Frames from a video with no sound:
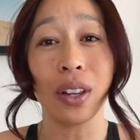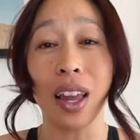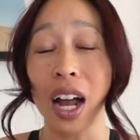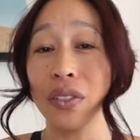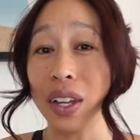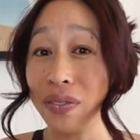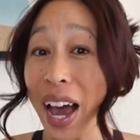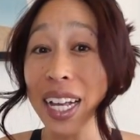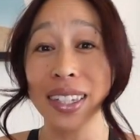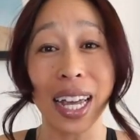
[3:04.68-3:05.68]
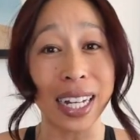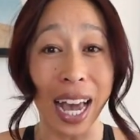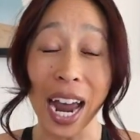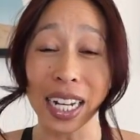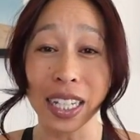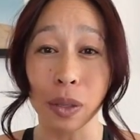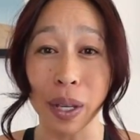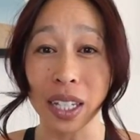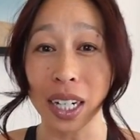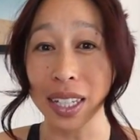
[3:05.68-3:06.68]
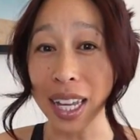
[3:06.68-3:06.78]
a lot of advice and guidance based on